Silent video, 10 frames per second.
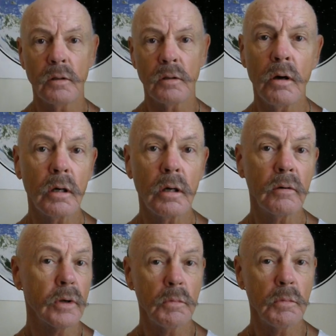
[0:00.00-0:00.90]
longer
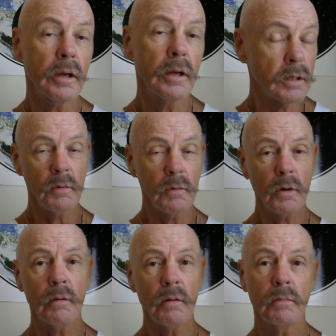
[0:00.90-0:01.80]
for your body to say,
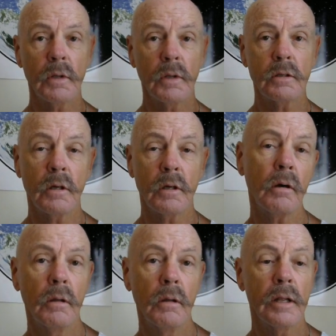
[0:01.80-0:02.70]
okay, that's
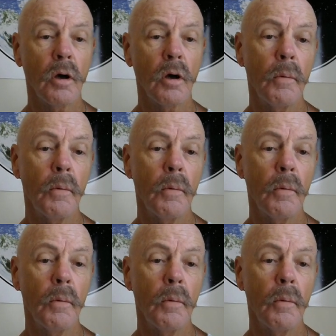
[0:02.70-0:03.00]
all.